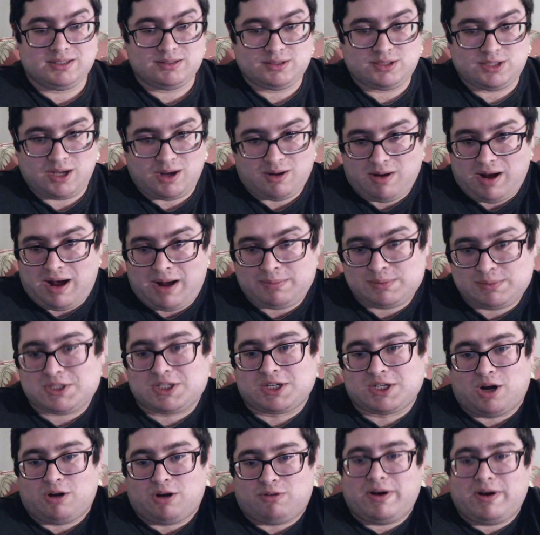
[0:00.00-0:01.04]
So I'm just going
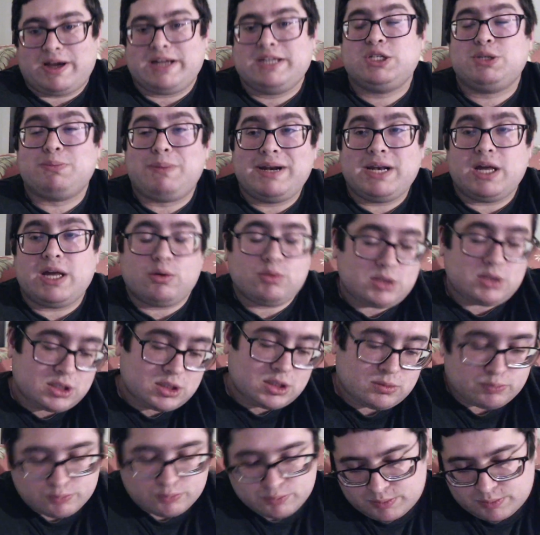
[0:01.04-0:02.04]
to go right into my notes.